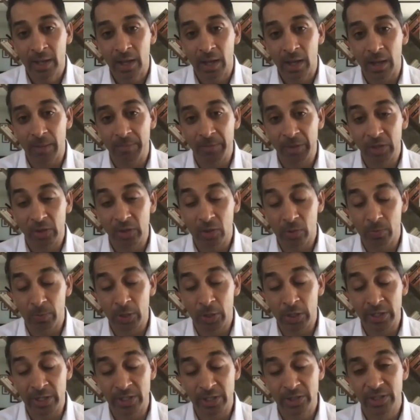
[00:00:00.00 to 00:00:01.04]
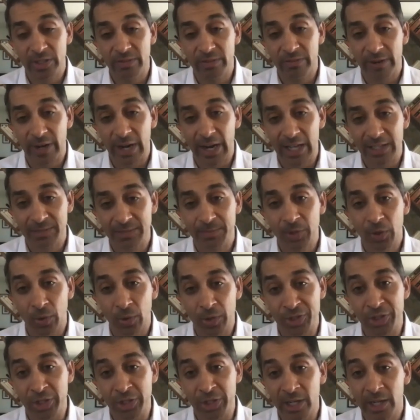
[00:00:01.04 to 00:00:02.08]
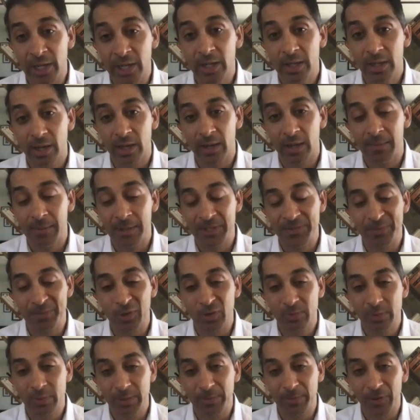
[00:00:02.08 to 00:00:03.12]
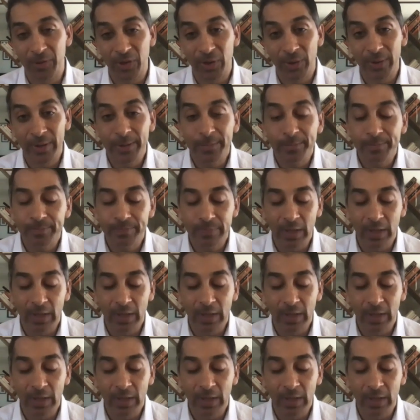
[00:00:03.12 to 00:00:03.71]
um, the Global Initiative for Asthma, or GINA, um, as most people know it.